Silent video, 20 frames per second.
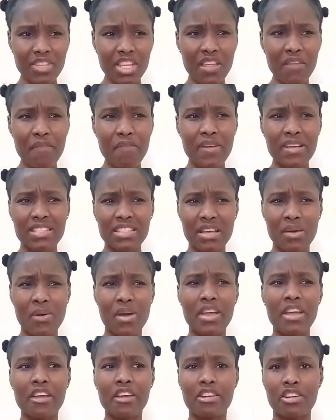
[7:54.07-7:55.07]
invest
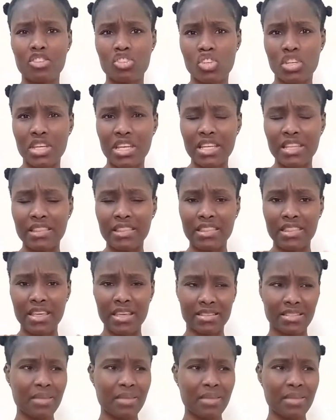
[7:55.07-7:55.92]
our energy in things.